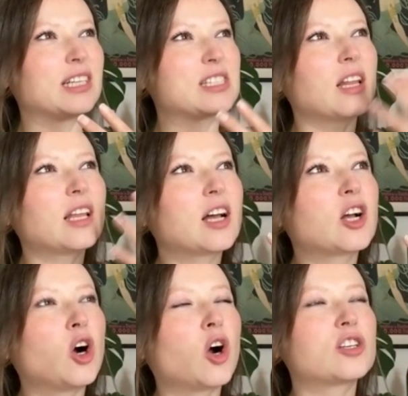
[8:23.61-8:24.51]
It's not like a
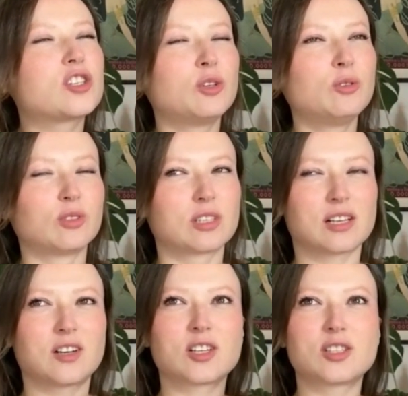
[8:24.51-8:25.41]
cartoon, because
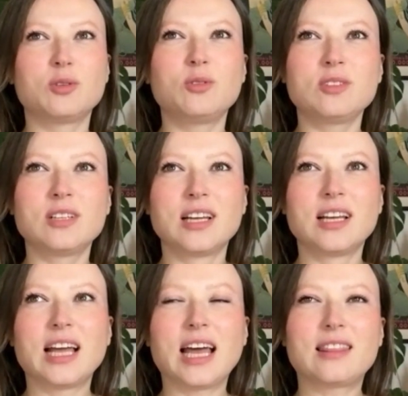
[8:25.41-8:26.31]
a cartoon,
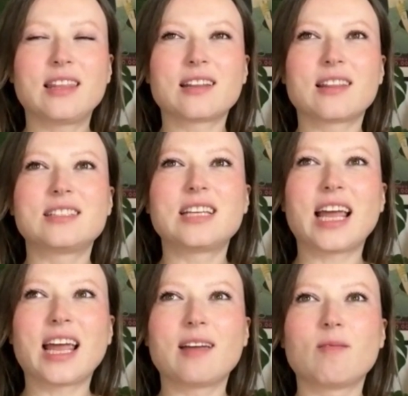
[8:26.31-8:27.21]
at the end of the
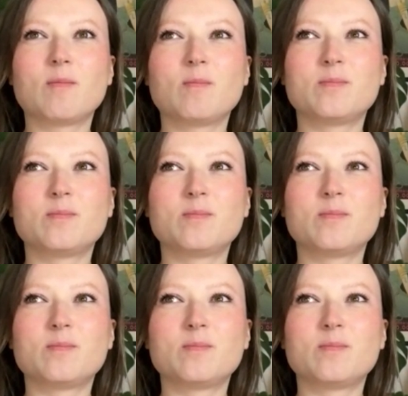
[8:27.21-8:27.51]
day,